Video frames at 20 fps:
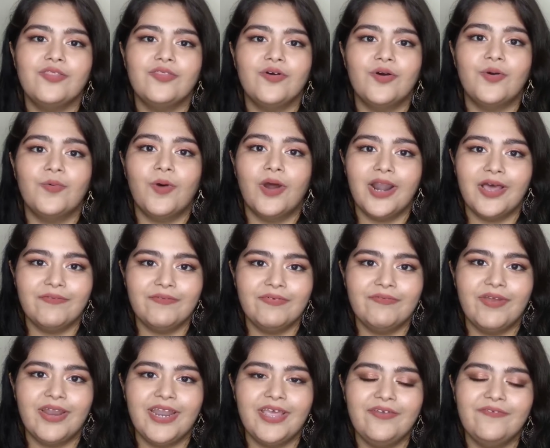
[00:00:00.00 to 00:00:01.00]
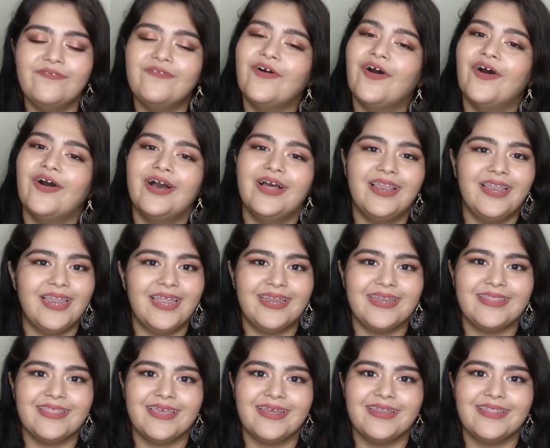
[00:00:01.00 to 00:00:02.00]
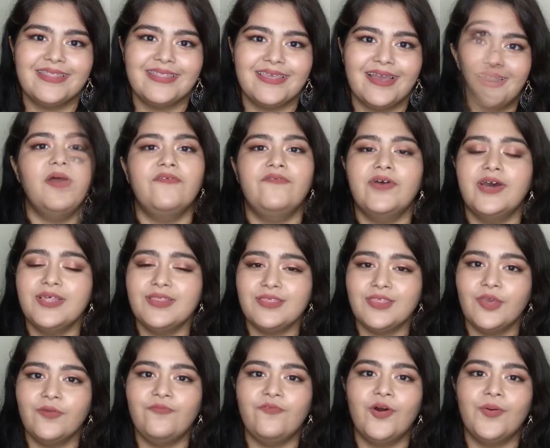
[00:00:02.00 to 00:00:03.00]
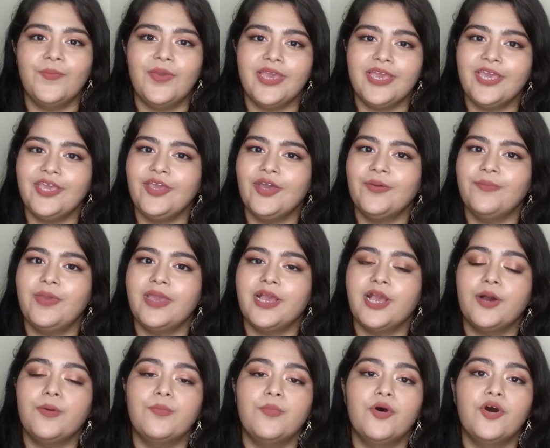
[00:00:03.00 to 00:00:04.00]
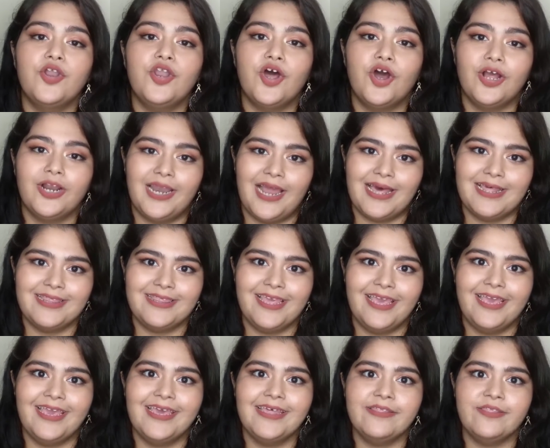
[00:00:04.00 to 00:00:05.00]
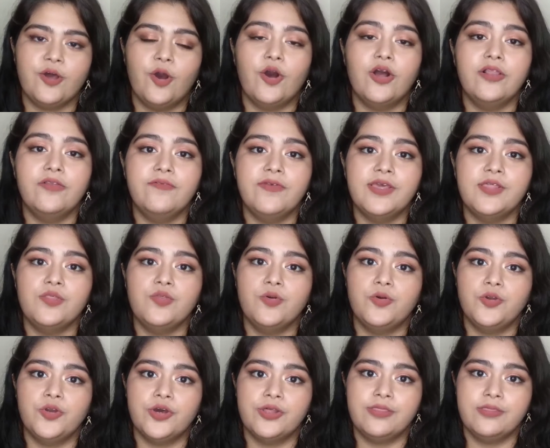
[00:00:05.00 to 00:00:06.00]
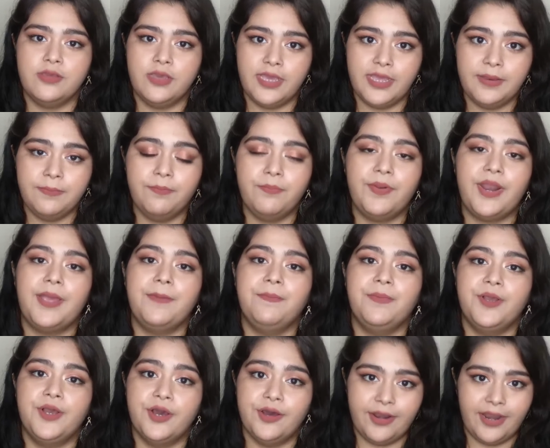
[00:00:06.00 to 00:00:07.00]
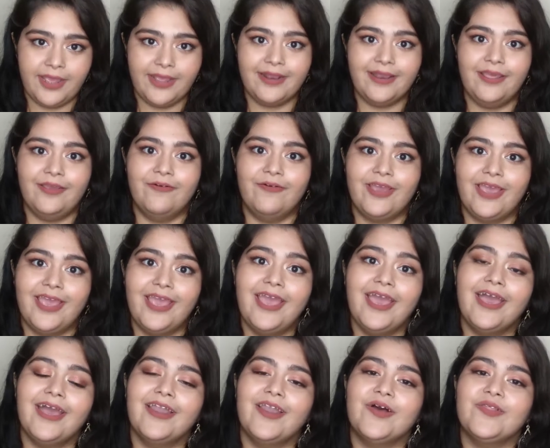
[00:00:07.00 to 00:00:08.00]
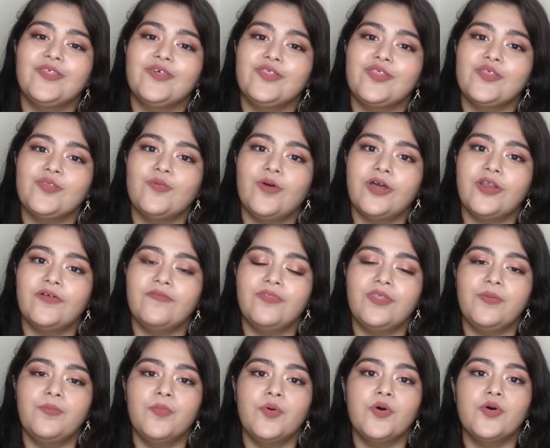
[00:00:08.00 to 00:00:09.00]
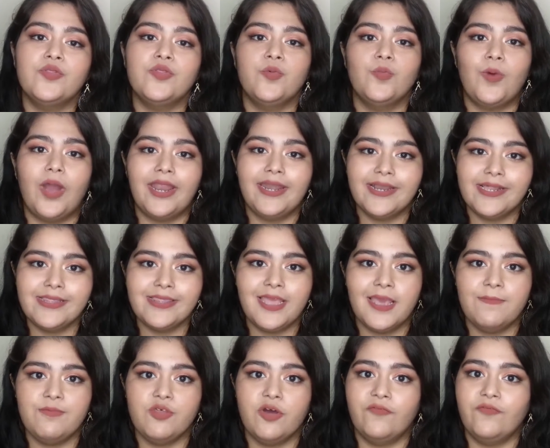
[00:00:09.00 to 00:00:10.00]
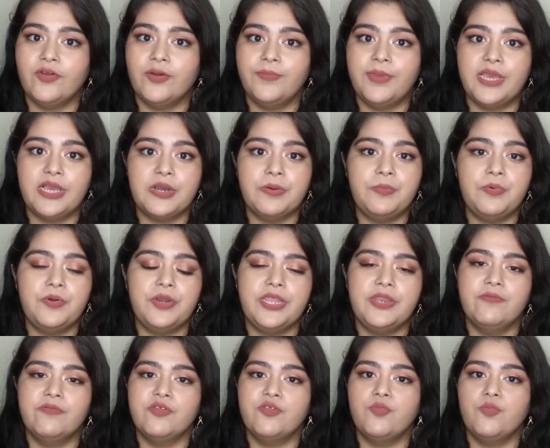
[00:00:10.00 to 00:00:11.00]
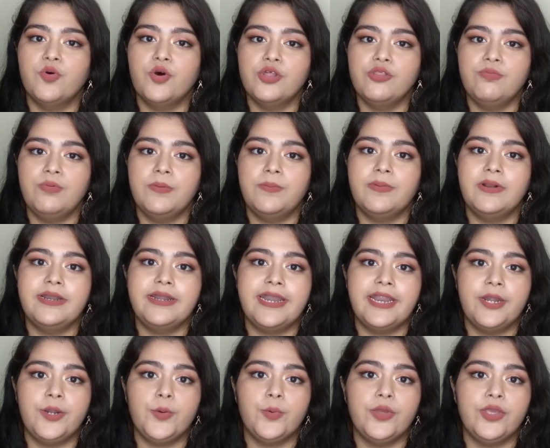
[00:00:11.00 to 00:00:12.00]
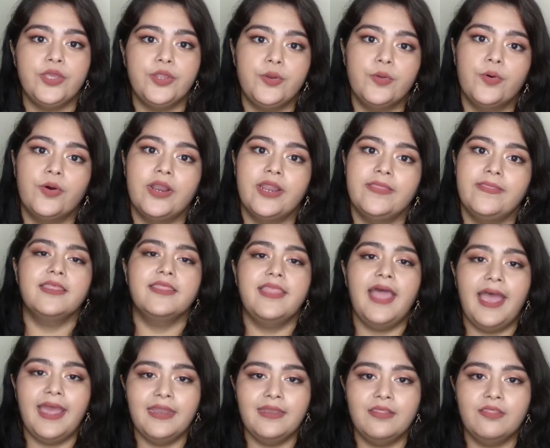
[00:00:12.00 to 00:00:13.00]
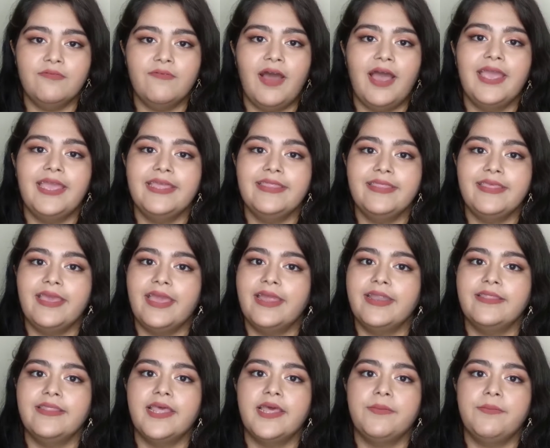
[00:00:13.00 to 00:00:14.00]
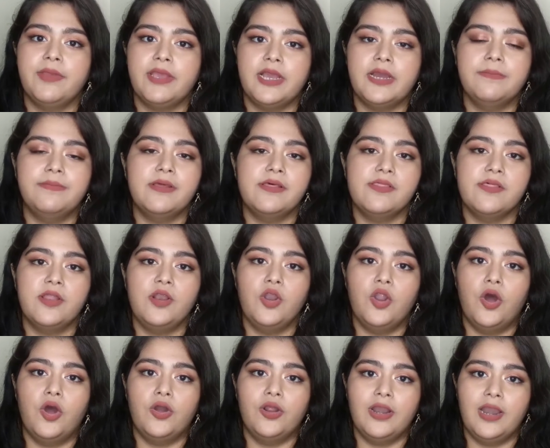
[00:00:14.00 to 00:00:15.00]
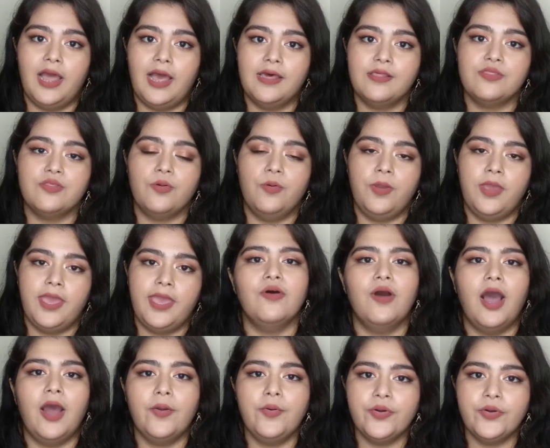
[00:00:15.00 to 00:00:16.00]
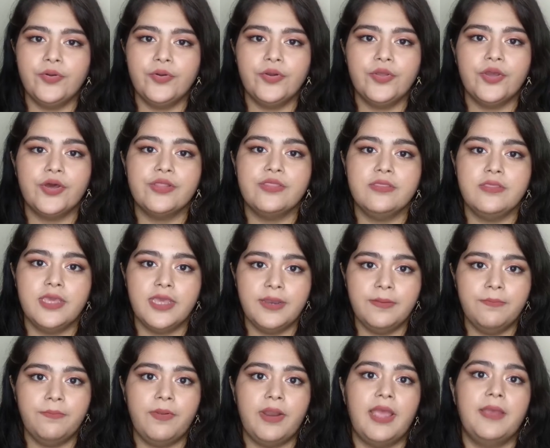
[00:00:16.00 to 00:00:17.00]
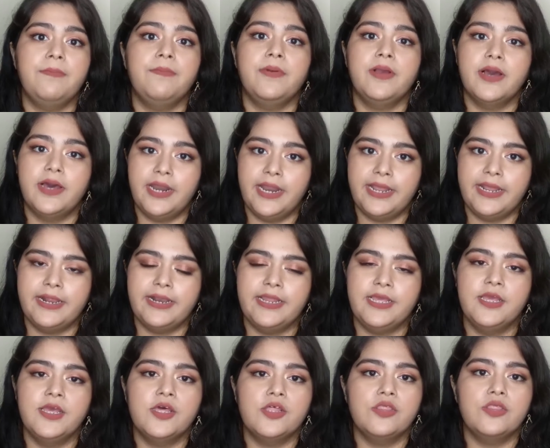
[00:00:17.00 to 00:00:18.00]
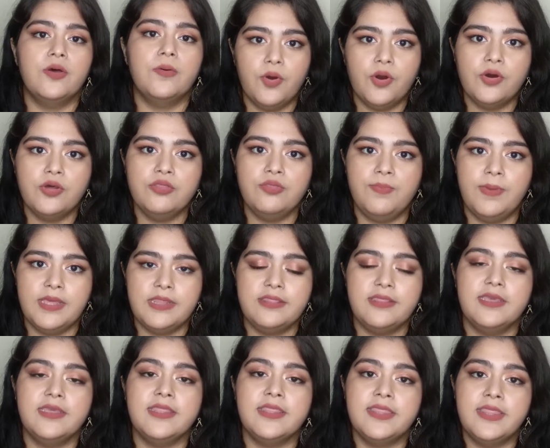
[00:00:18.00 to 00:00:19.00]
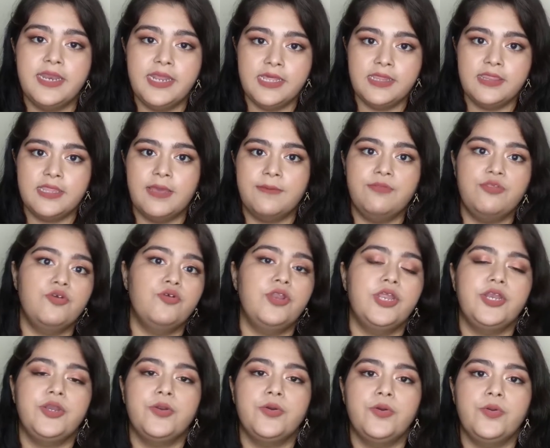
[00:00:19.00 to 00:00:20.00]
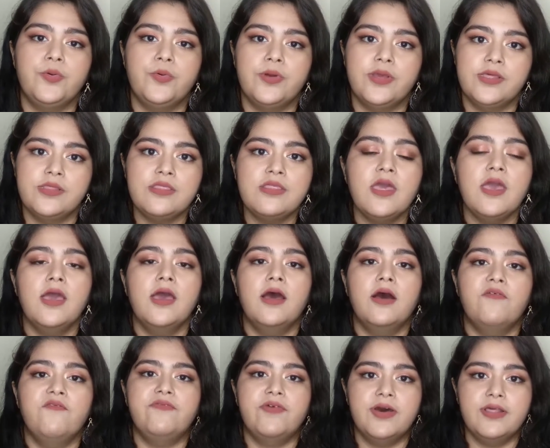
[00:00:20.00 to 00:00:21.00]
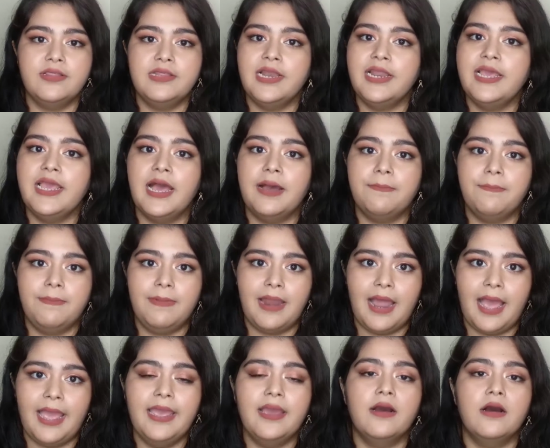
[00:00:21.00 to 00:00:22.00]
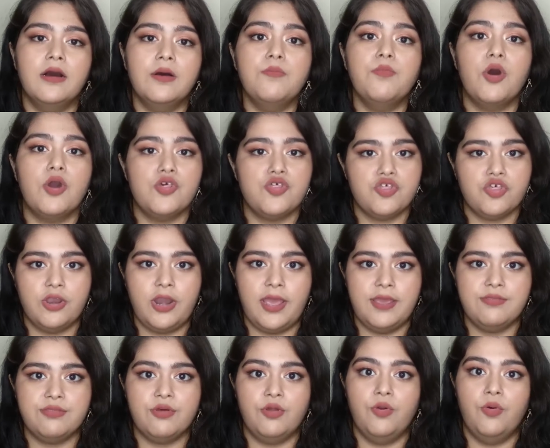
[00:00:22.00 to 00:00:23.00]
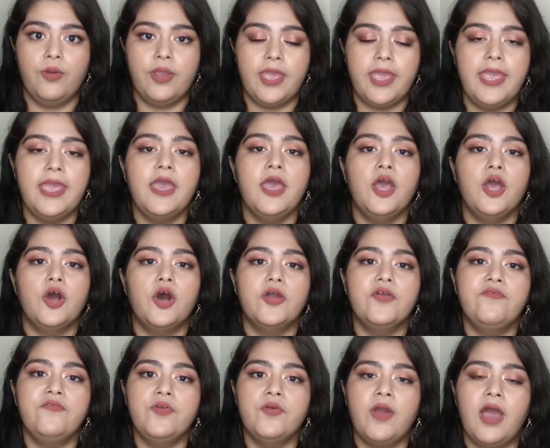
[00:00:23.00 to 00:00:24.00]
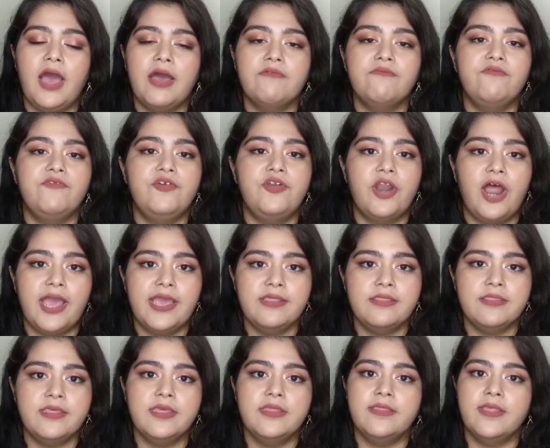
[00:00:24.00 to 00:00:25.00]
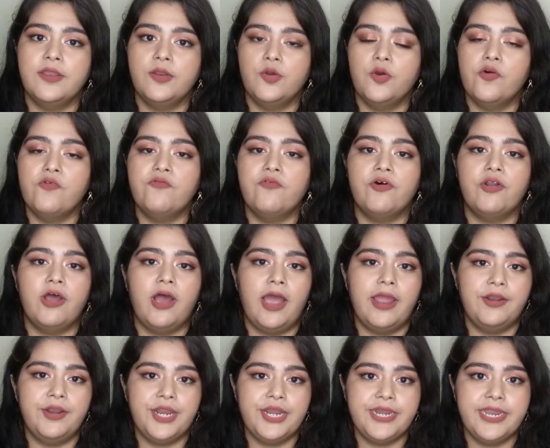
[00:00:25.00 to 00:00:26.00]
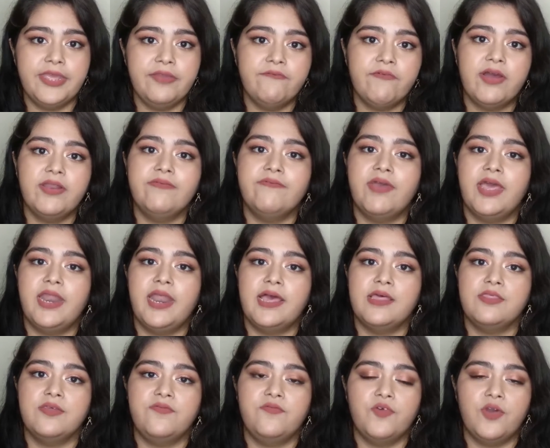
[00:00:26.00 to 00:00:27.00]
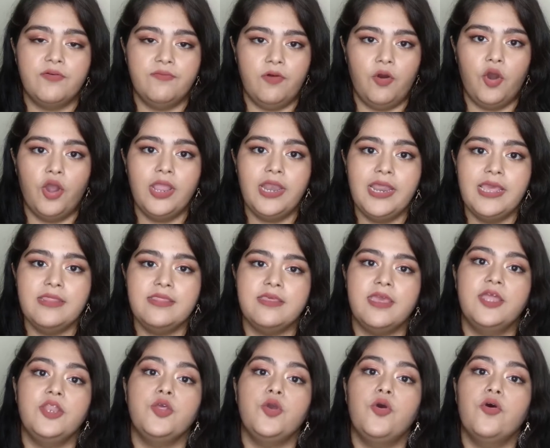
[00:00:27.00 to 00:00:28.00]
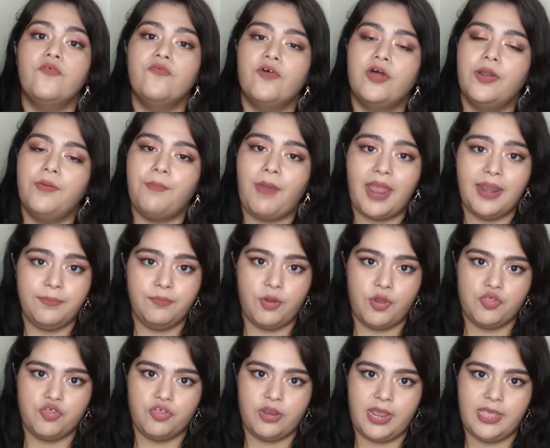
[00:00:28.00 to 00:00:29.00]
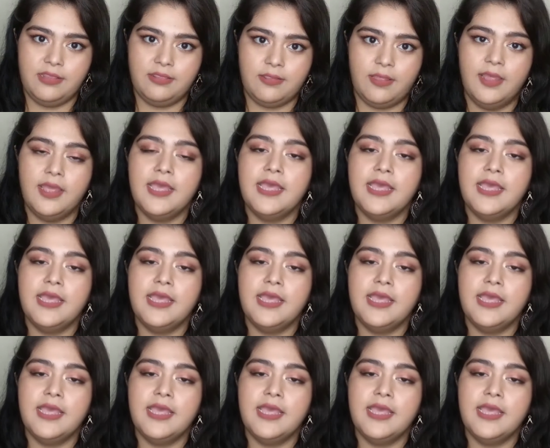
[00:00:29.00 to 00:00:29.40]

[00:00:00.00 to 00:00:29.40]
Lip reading: So what are we waiting for? Let's get started. So my first tip for making your makeup more long lasting is always do your skin prep correctly, okay? Now this is one of the most vital steps of your makeup routine which most people tend to ignore, and that's why in the end their makeup doesn't long last, okay? So how to do your skin prep correctly? The most basic 3 steps you need to do is, firstly, apply a moisturizer, okay? If you have dry skin, then go for a hydrating one, whereas if you have oily skin, go for a matte moisturizer.